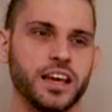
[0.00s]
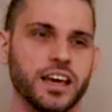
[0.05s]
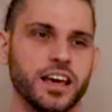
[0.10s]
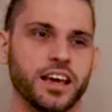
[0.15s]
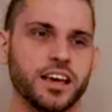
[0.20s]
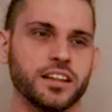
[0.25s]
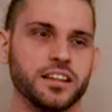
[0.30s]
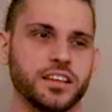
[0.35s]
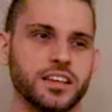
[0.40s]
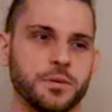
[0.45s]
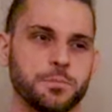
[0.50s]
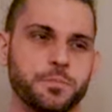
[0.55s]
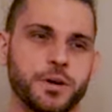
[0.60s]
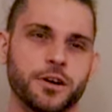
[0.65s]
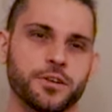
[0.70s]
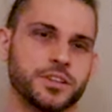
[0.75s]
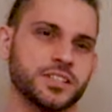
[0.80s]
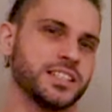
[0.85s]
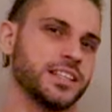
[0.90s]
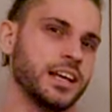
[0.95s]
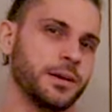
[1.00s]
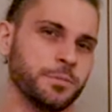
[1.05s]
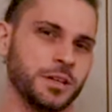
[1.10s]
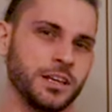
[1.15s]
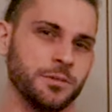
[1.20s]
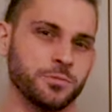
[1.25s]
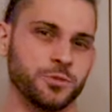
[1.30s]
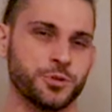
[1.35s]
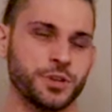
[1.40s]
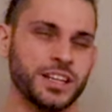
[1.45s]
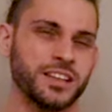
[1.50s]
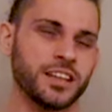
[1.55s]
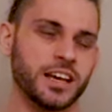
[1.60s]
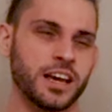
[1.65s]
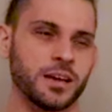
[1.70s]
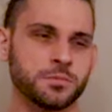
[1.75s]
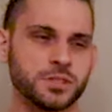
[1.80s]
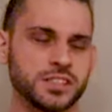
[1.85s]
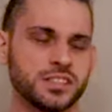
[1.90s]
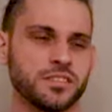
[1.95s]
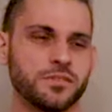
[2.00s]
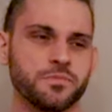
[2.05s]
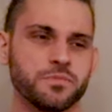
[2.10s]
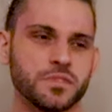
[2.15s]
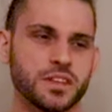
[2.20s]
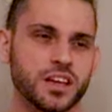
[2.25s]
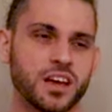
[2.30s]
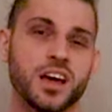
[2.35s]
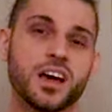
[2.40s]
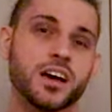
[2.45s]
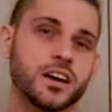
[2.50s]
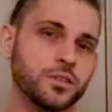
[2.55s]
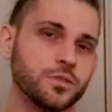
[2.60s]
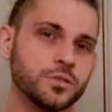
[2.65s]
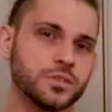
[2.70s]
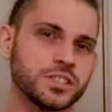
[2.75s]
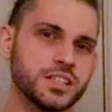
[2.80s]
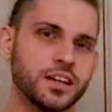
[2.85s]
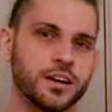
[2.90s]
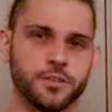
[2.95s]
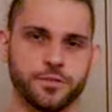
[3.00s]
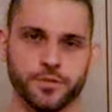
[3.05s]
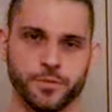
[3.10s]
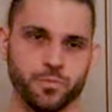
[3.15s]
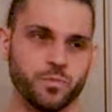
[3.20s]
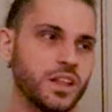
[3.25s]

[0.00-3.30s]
and he power slammed him three times. Good stuff.